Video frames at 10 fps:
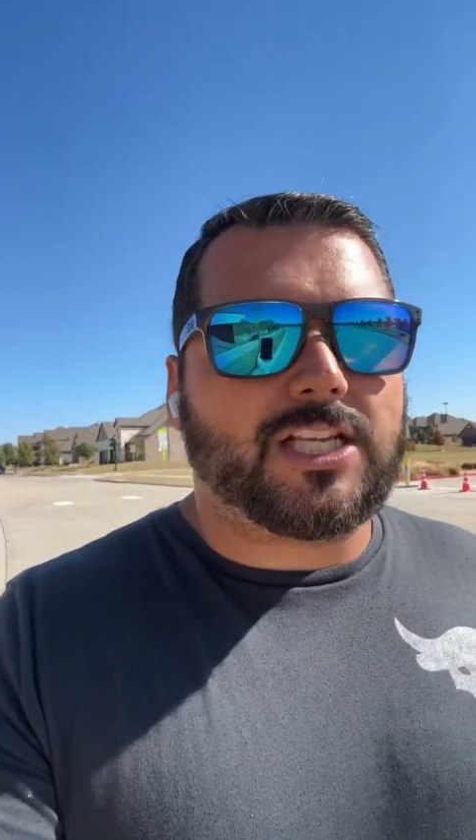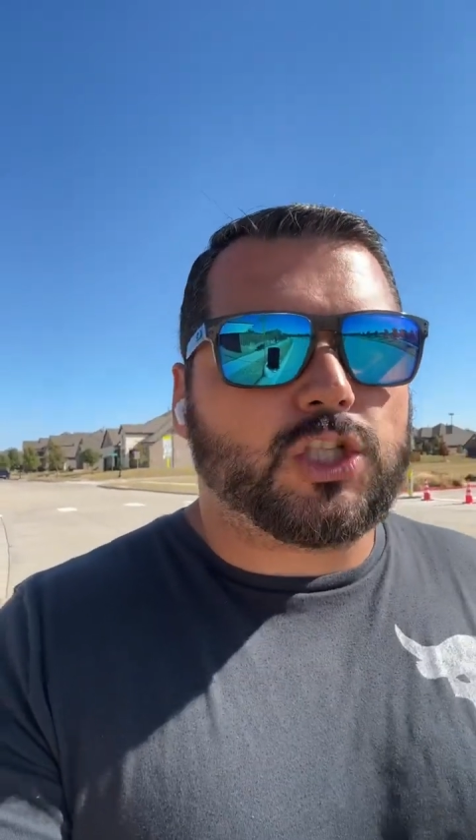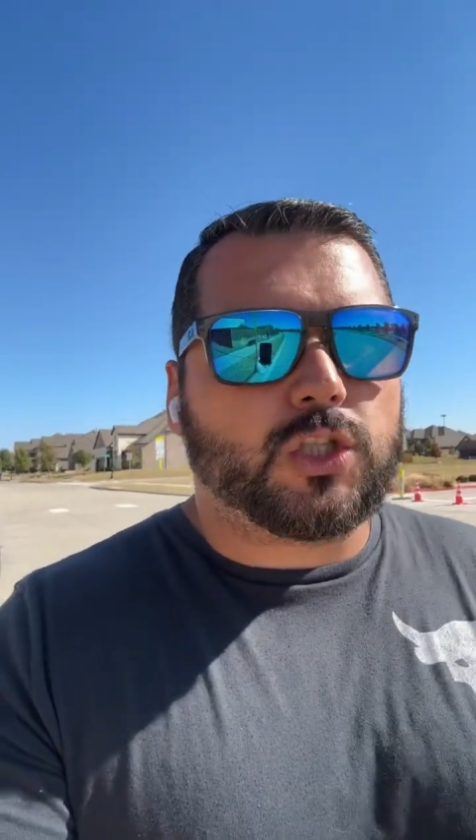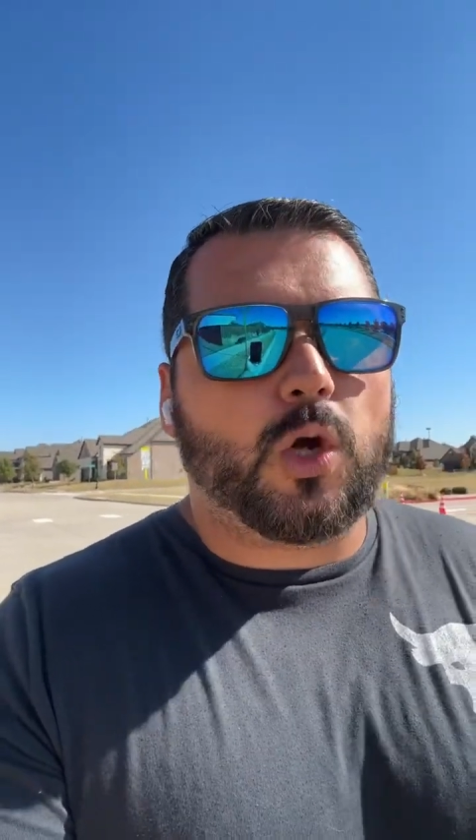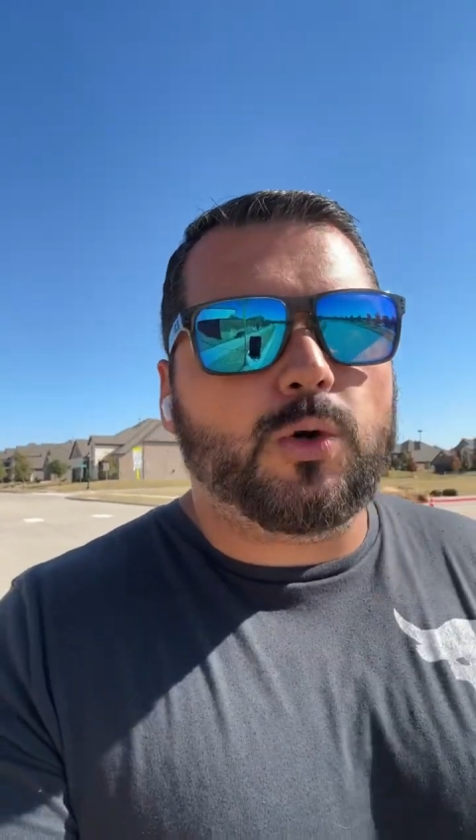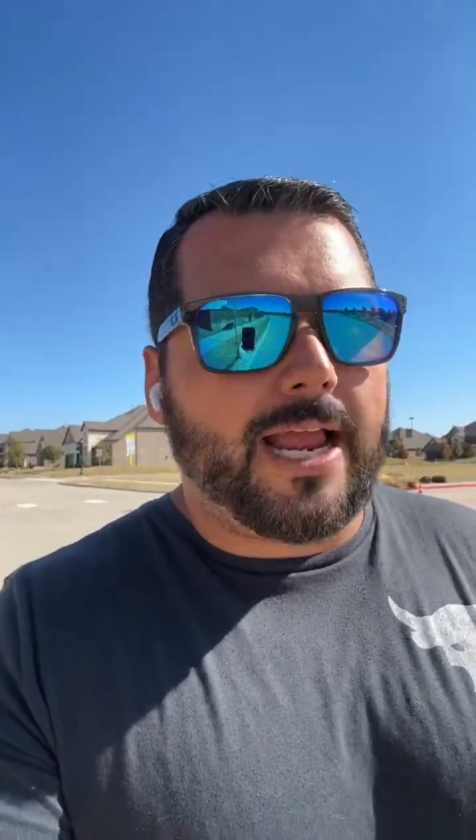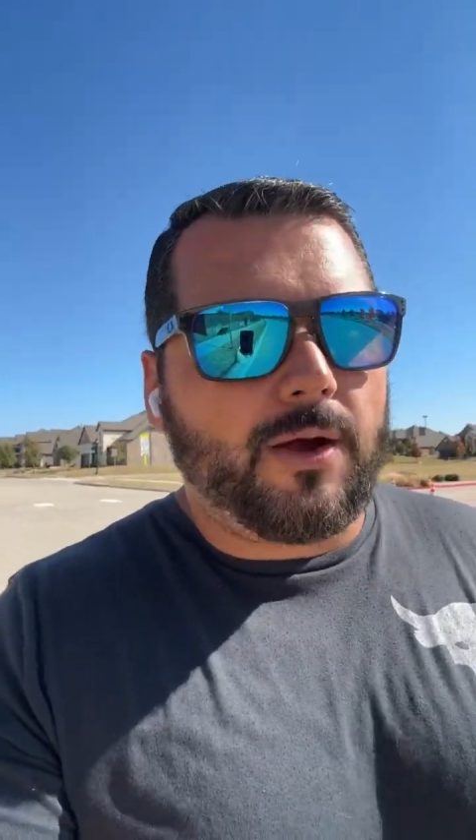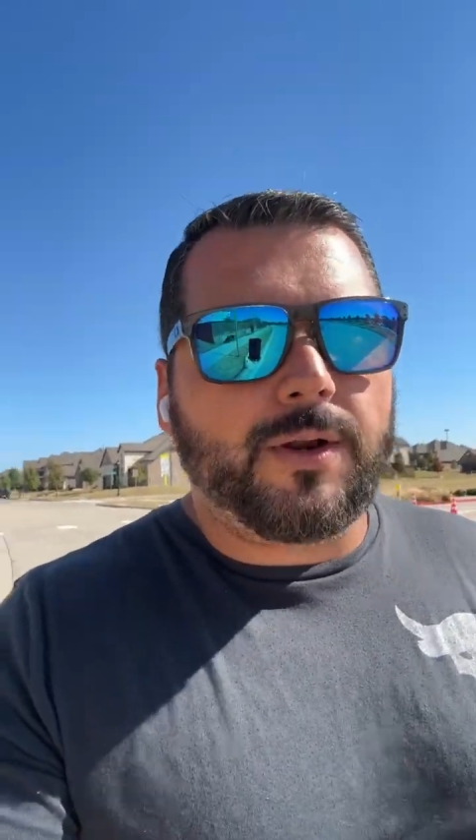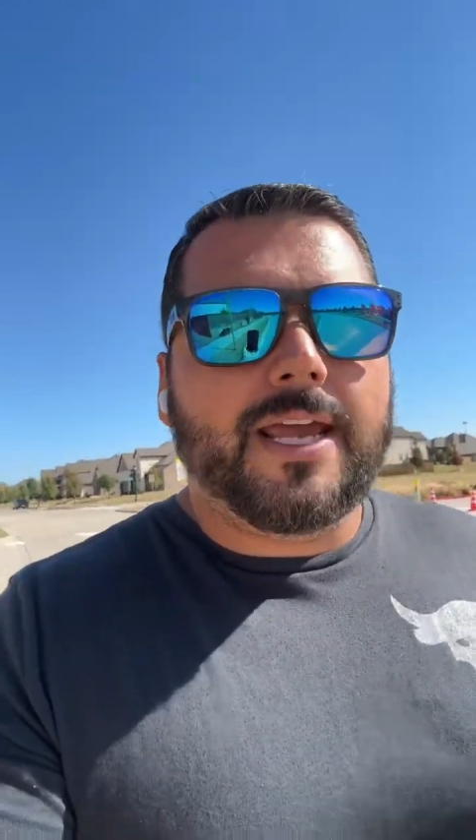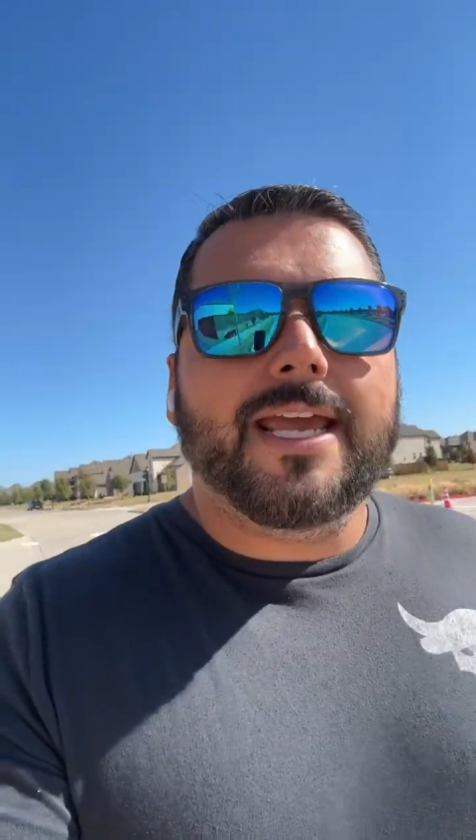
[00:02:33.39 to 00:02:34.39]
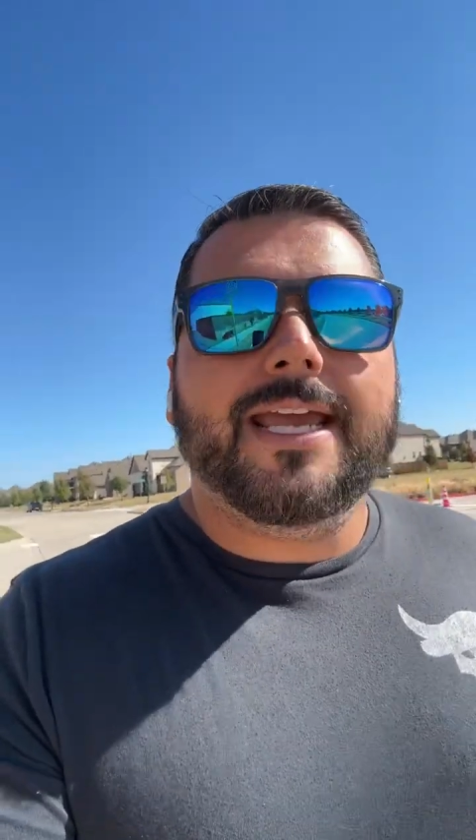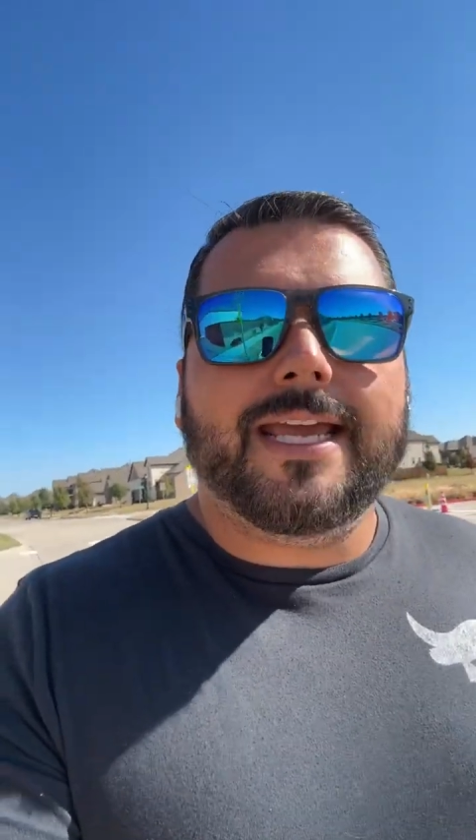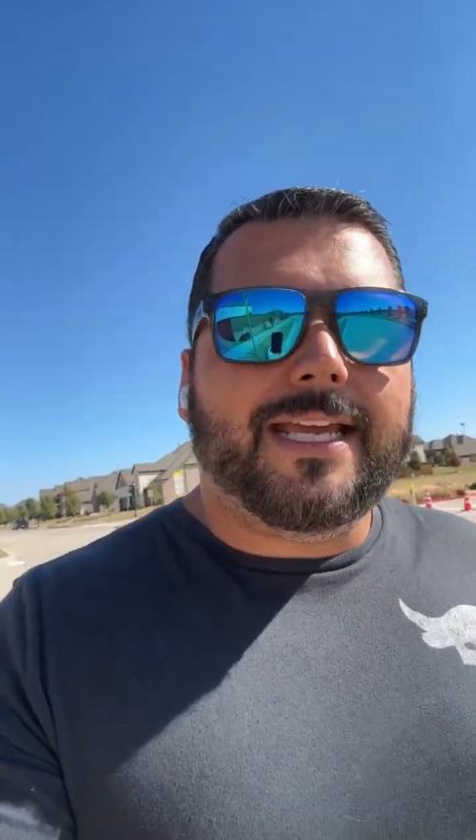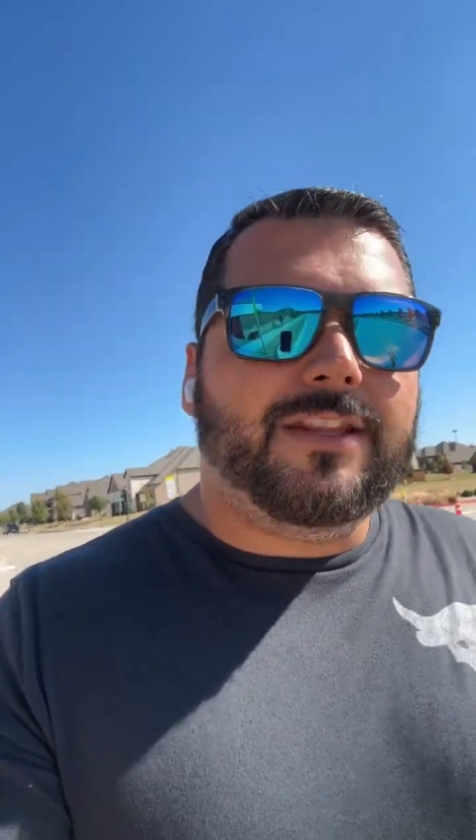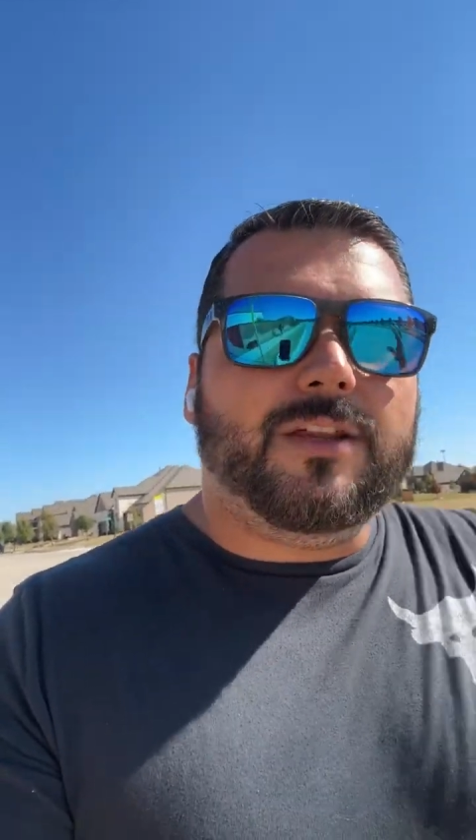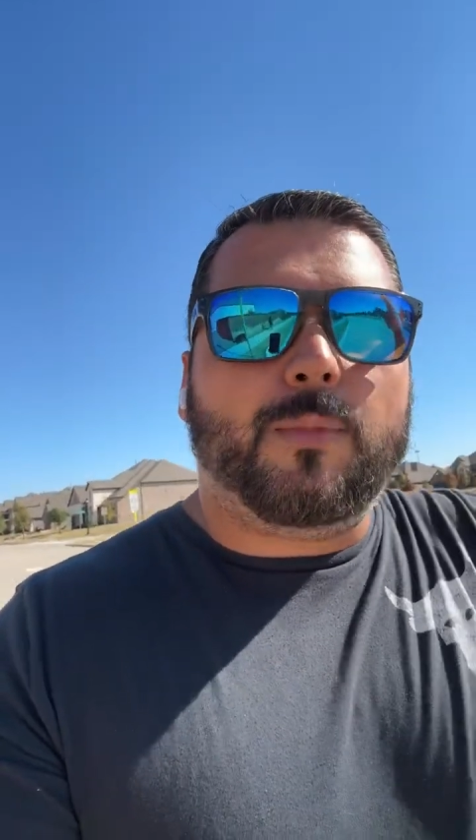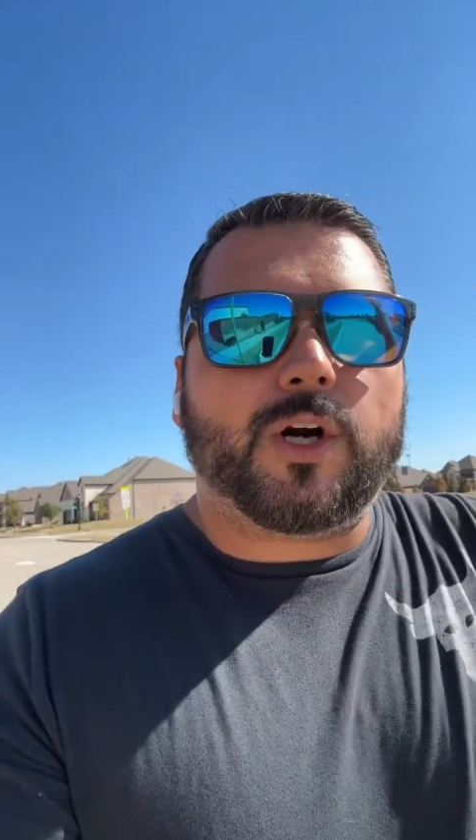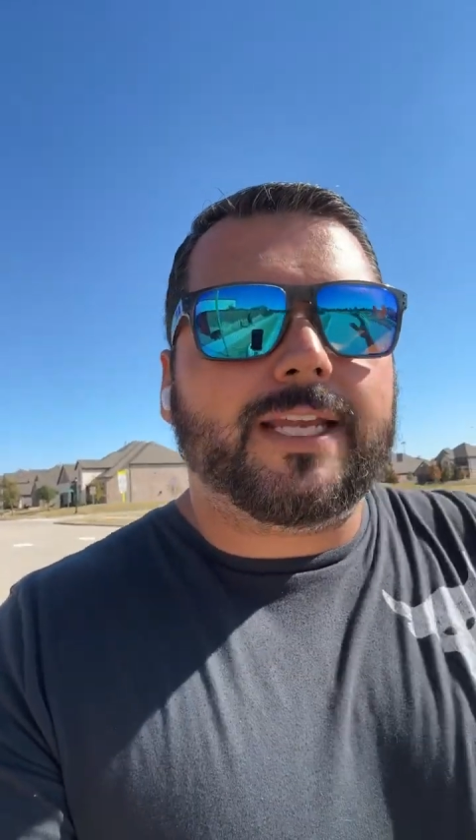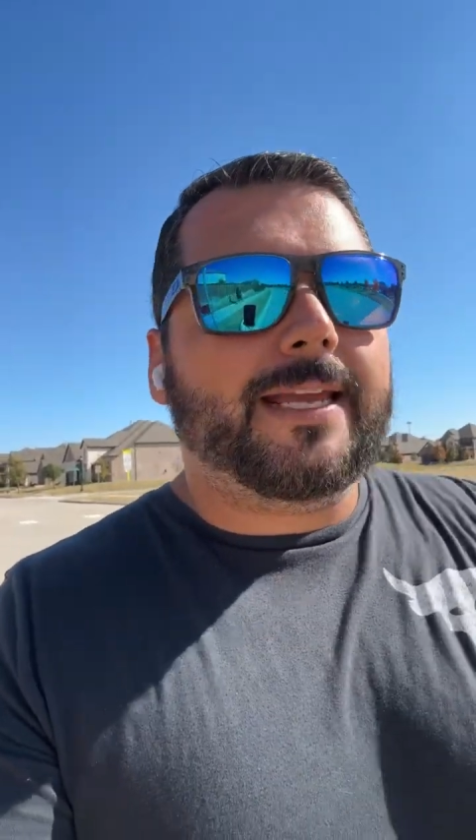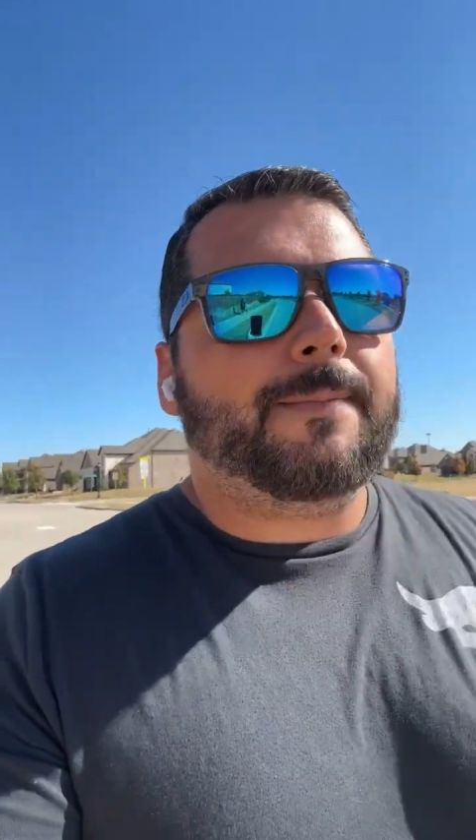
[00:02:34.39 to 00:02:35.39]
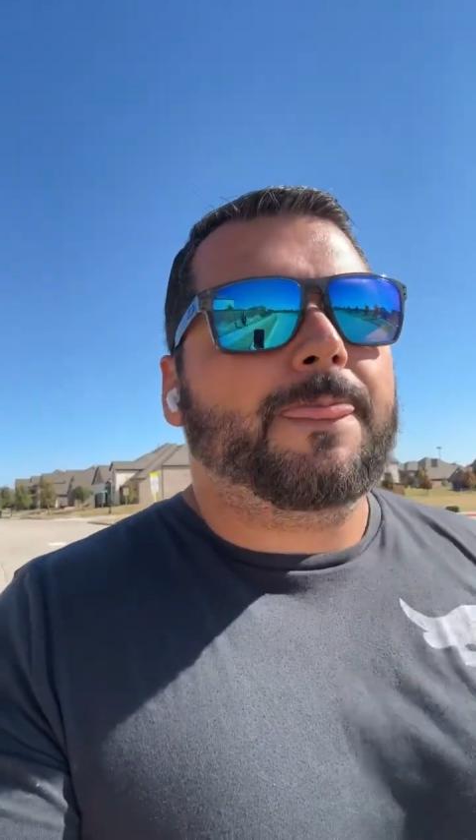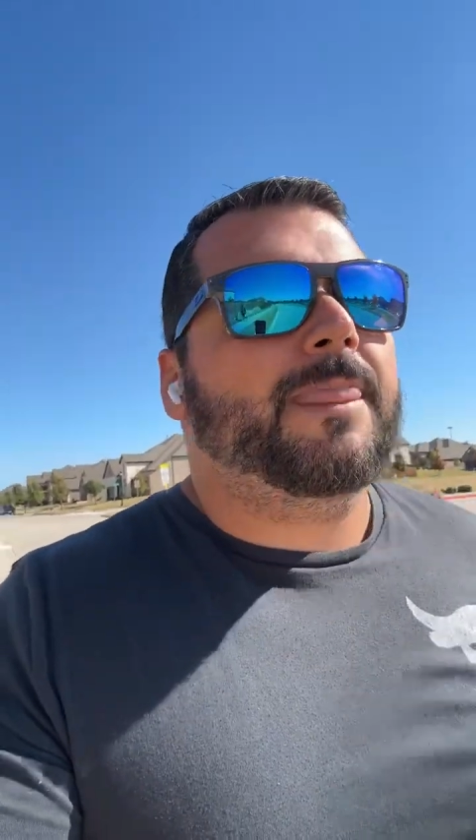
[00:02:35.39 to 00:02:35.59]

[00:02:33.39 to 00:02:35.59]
slowdown in the market,